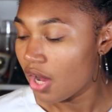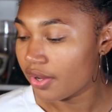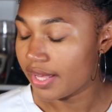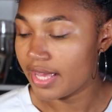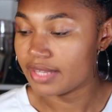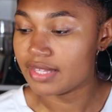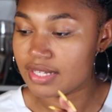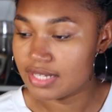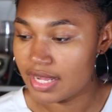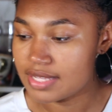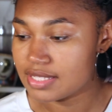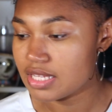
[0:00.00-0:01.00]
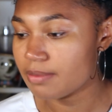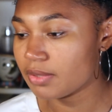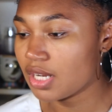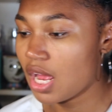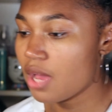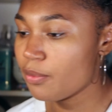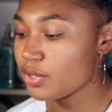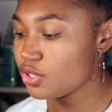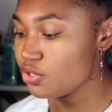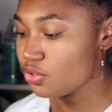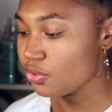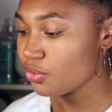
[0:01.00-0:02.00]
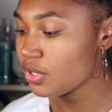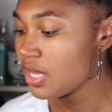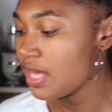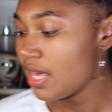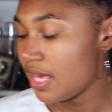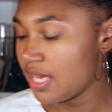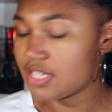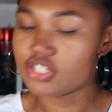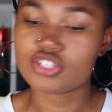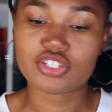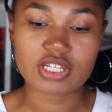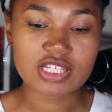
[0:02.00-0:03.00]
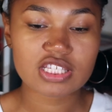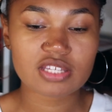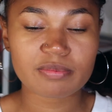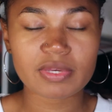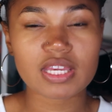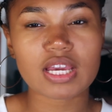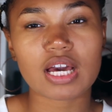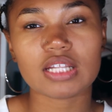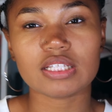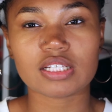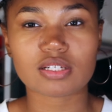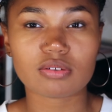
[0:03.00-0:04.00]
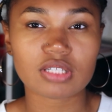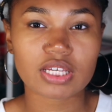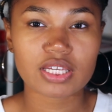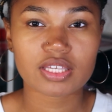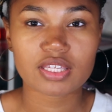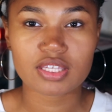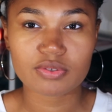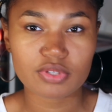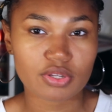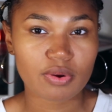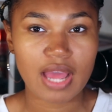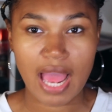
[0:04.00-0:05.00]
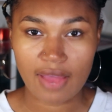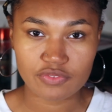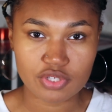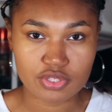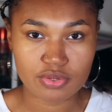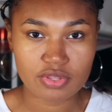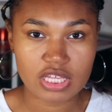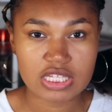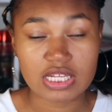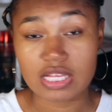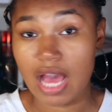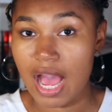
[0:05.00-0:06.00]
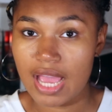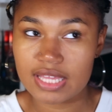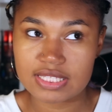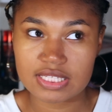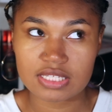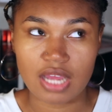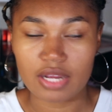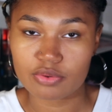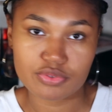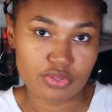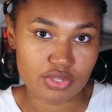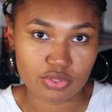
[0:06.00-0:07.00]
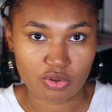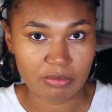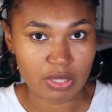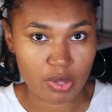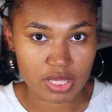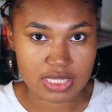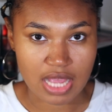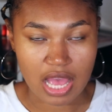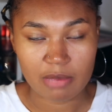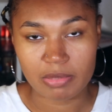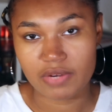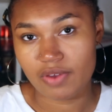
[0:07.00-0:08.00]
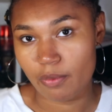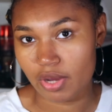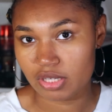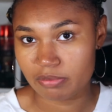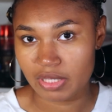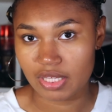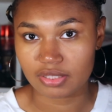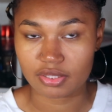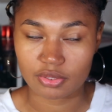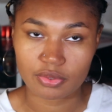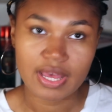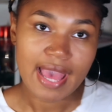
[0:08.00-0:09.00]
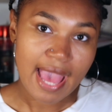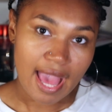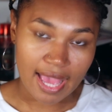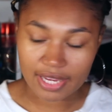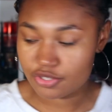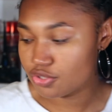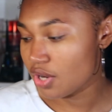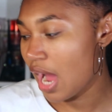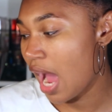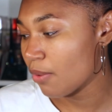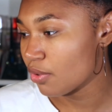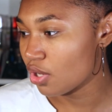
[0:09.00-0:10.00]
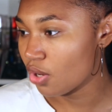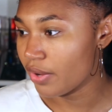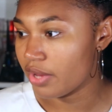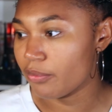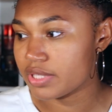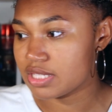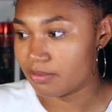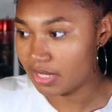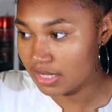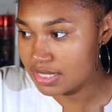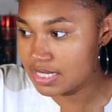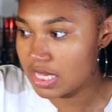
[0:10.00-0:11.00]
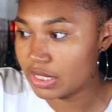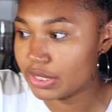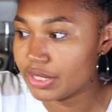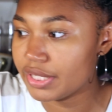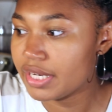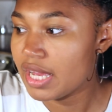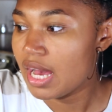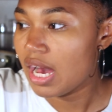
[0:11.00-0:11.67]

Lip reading: Okay, the next step that I would do is just to be a little cute. You don't have to do this. I don't do this normally all the time, but if I want to be a little extra, I will go in with some concealer.